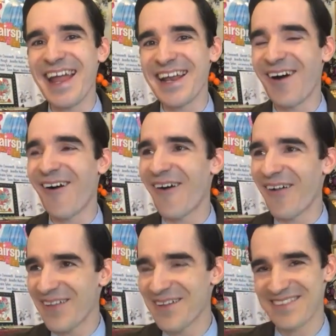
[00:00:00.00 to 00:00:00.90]
and
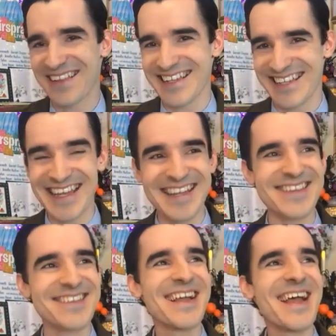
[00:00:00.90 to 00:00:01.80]
all of the
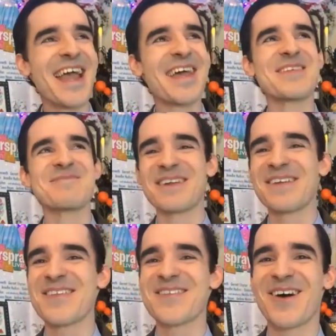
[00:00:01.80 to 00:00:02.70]
kids in the middle
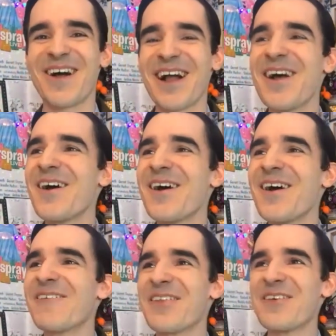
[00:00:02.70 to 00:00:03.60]
of the song
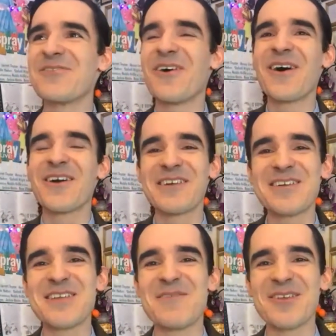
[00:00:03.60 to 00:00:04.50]
when the fog reached
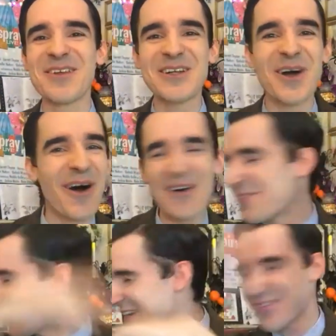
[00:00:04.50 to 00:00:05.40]
them started
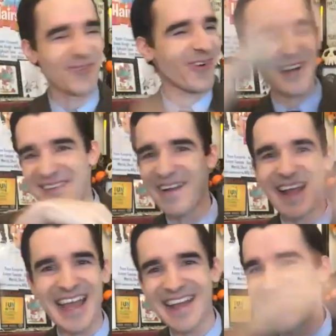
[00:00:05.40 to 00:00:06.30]
coughing and swatting their
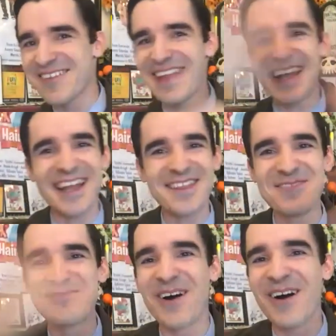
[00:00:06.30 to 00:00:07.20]
hands to like get
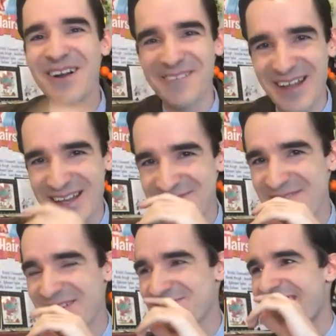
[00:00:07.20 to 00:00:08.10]
the fog away
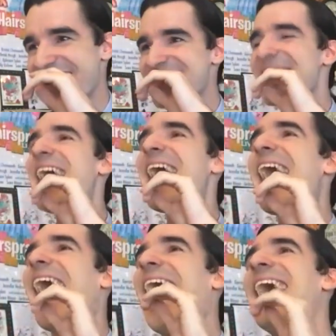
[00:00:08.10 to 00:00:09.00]
from their face
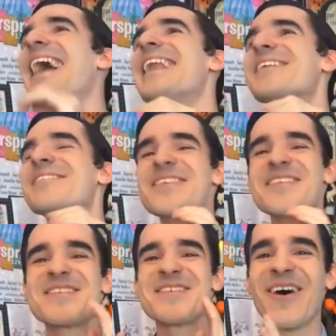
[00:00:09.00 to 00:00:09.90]
and it
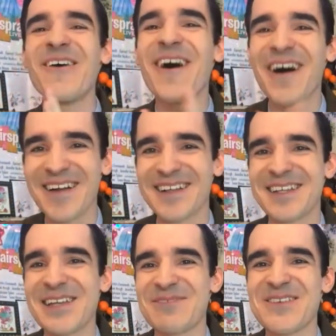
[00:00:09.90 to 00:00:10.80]
was so hard to
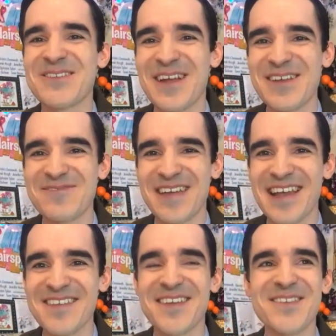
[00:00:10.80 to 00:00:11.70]
keep a straight
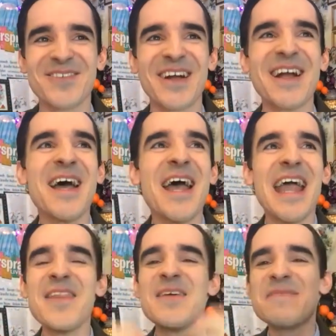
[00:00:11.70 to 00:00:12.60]
face because we're
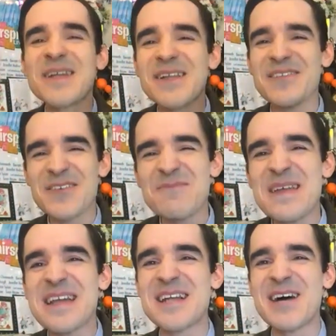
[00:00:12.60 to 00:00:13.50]
in the middle of this
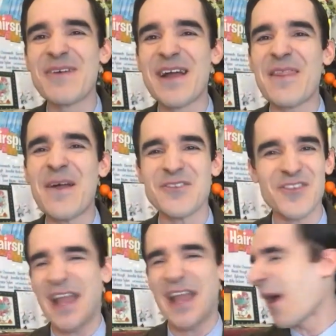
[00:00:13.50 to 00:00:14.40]
big number and they're
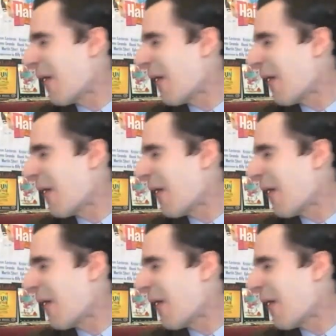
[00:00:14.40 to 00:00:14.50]
just like